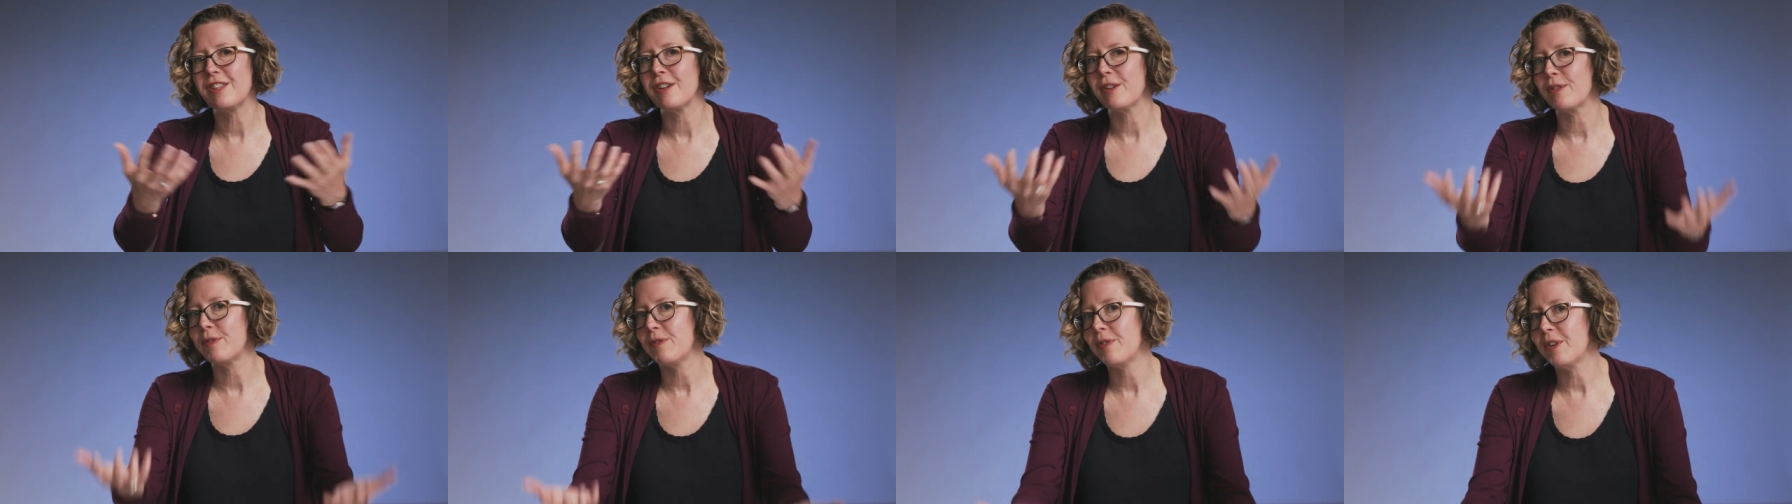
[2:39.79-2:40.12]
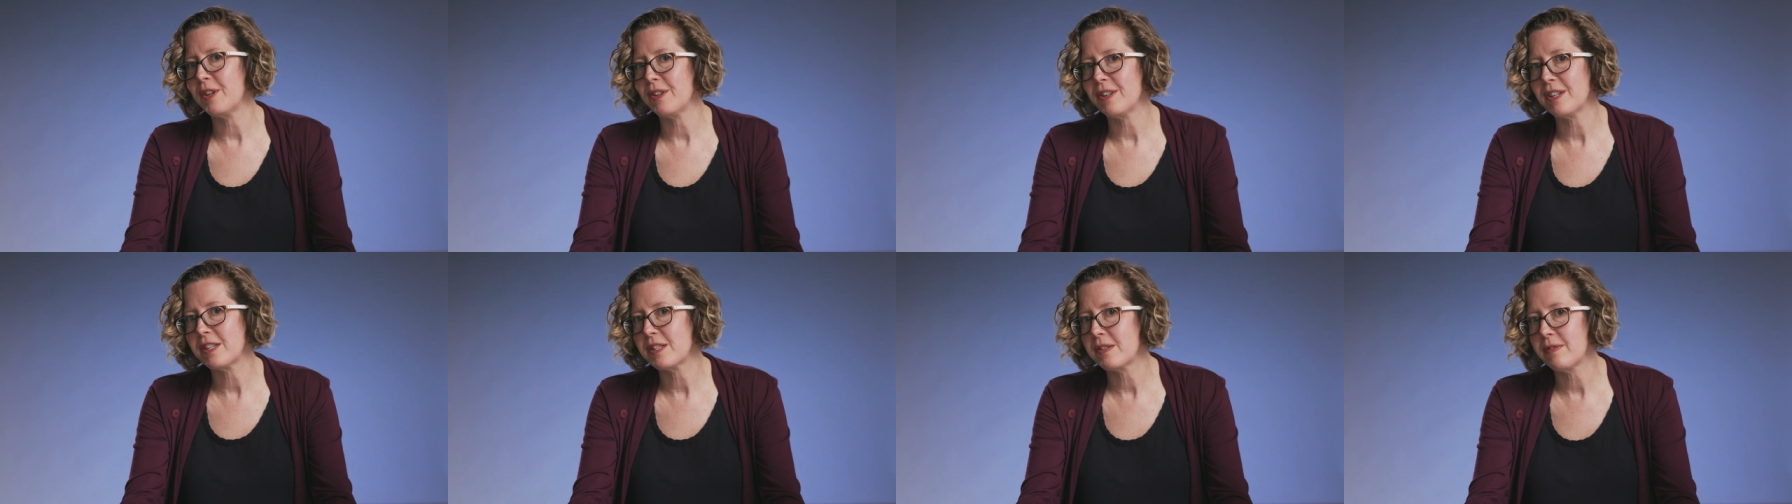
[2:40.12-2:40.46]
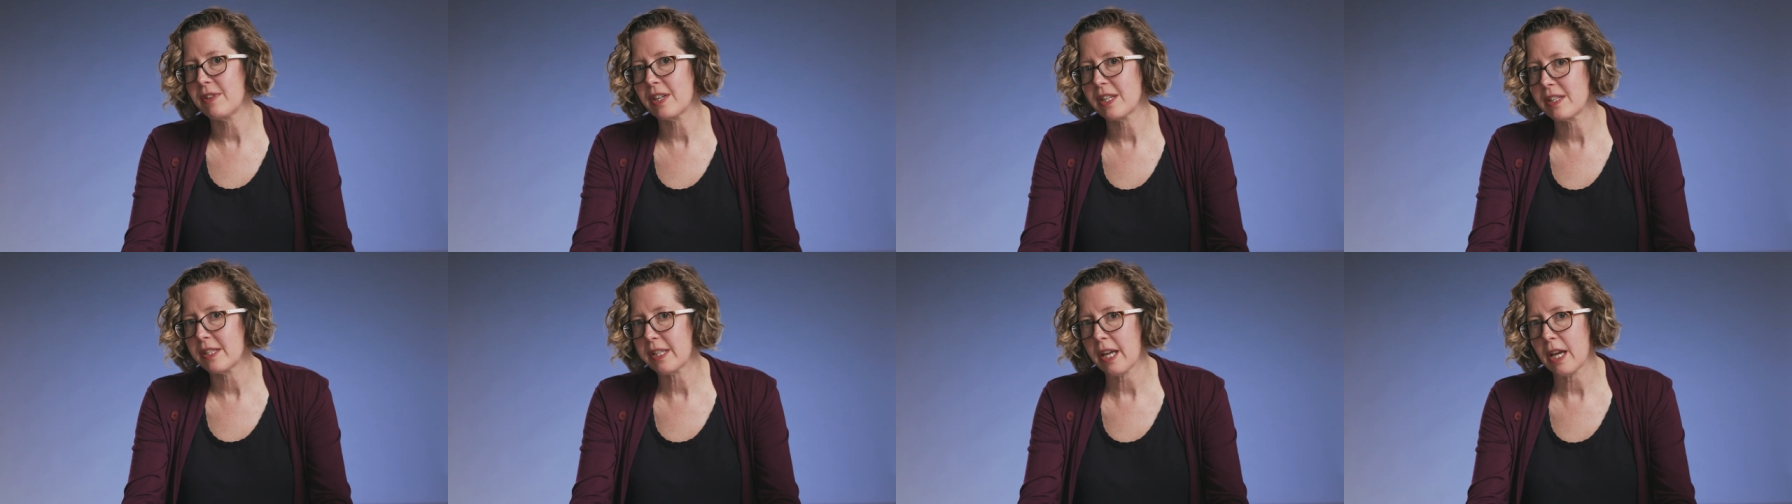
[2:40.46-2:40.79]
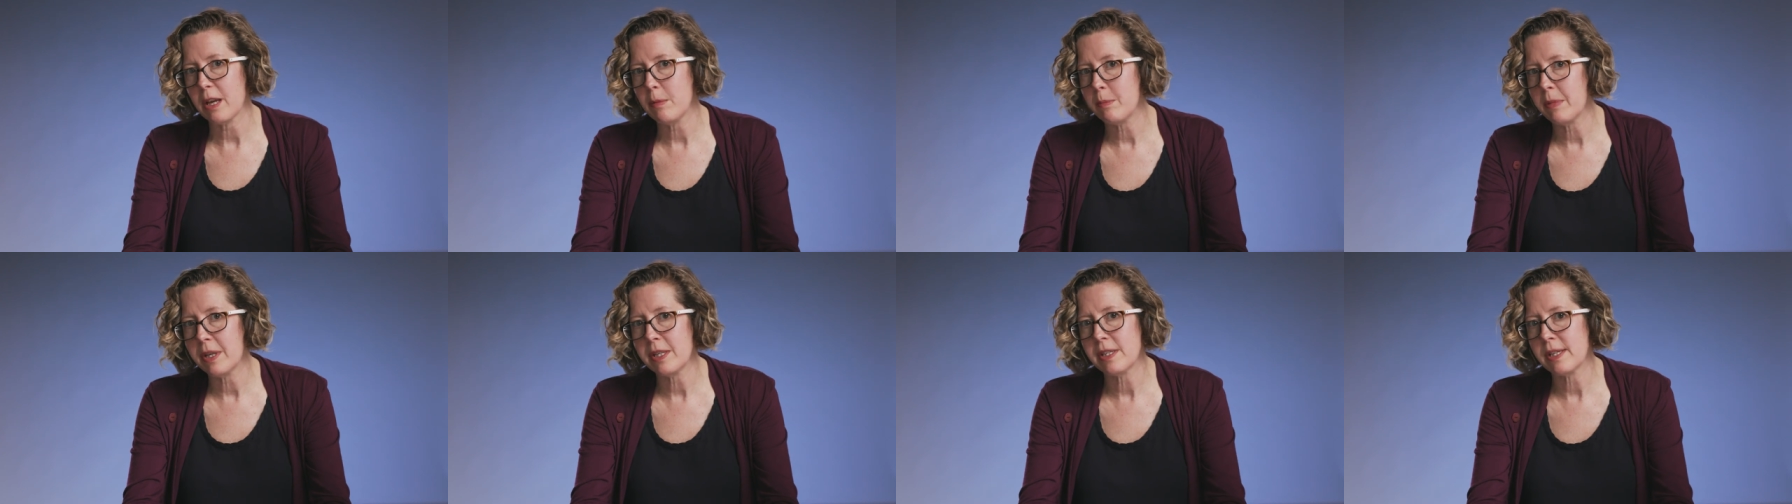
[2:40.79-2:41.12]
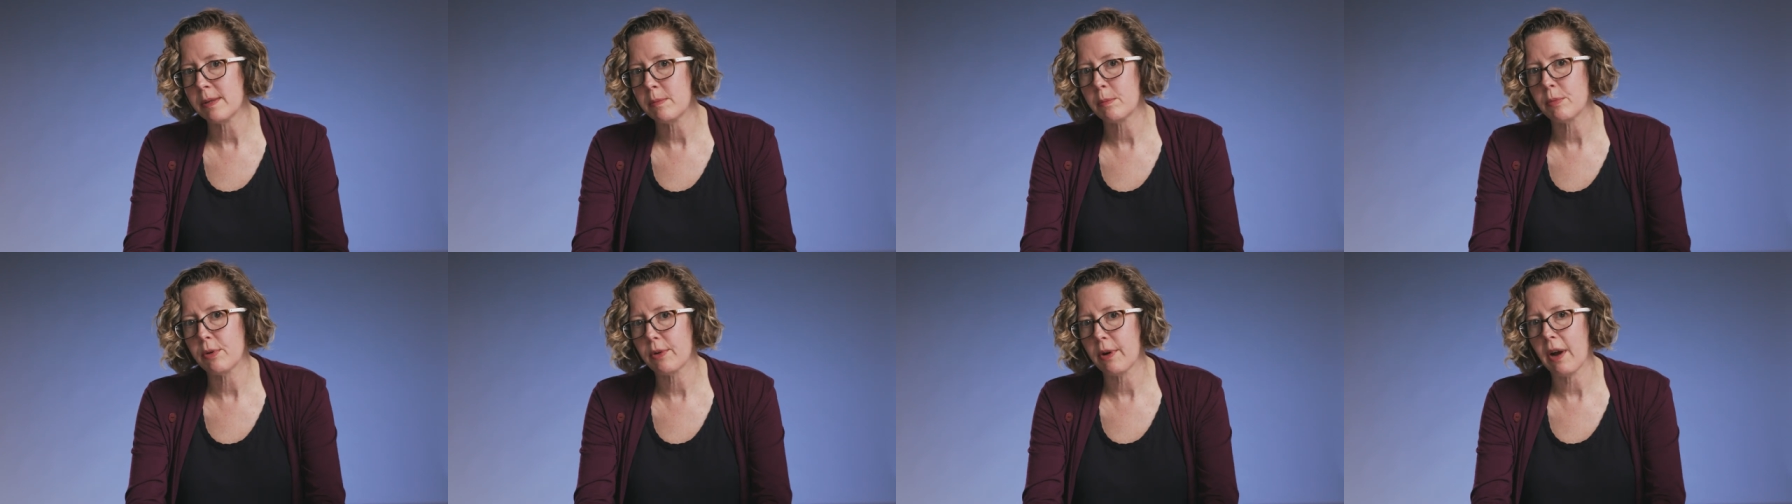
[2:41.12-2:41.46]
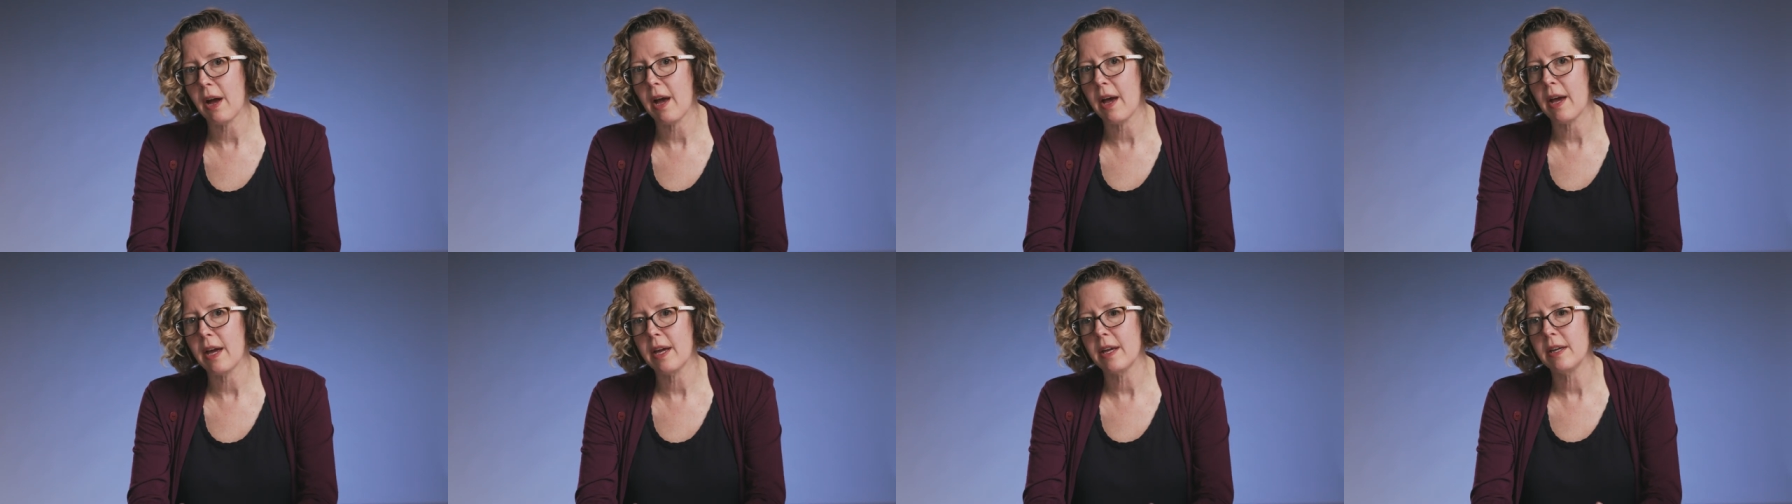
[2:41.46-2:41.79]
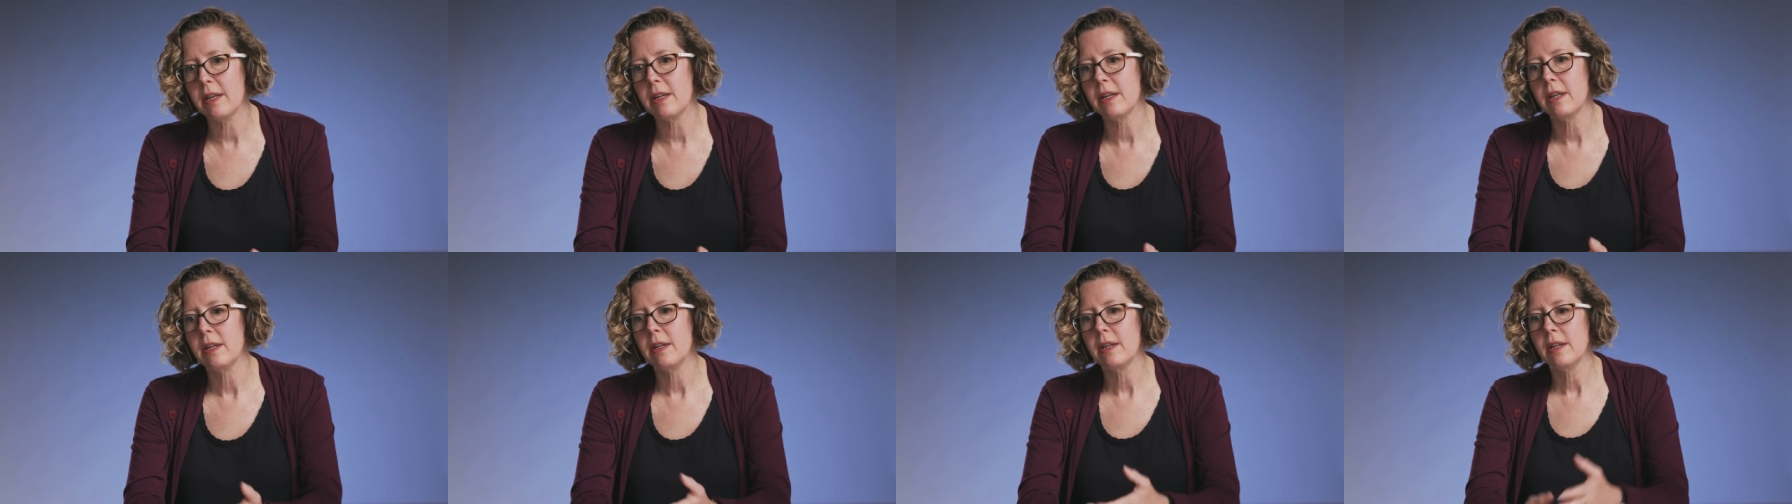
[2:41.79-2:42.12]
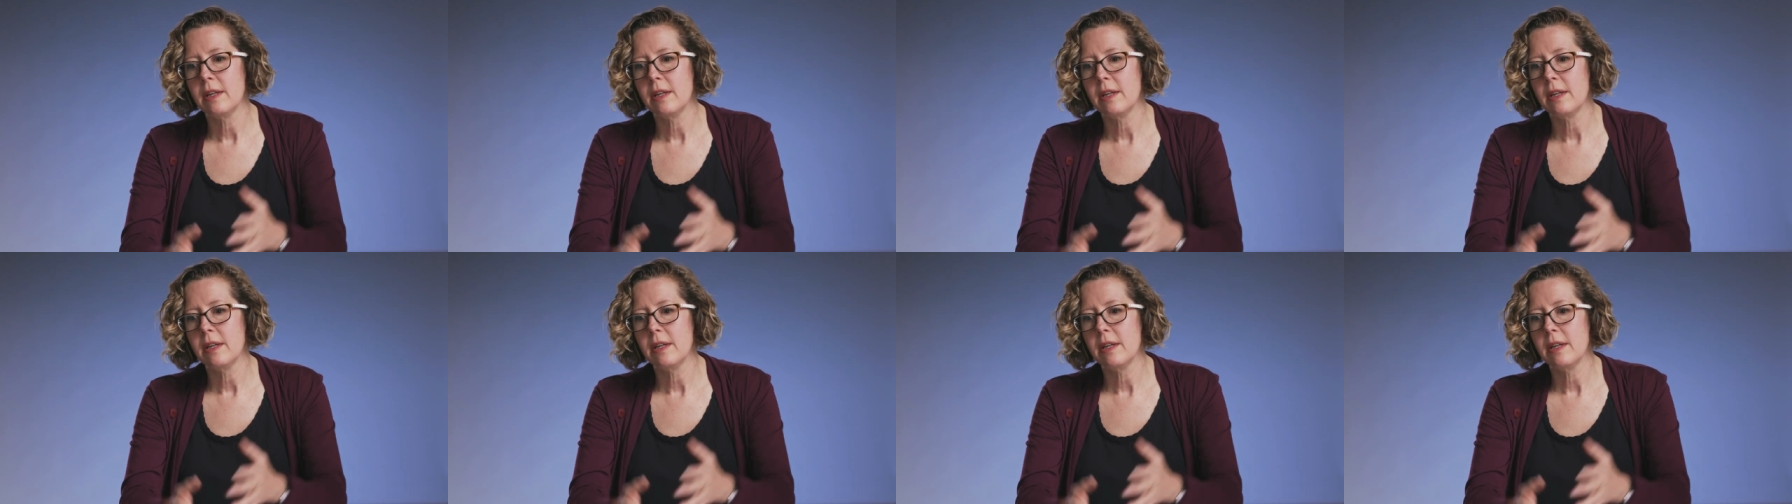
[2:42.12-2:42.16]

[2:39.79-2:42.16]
their feelings of excitement and pride.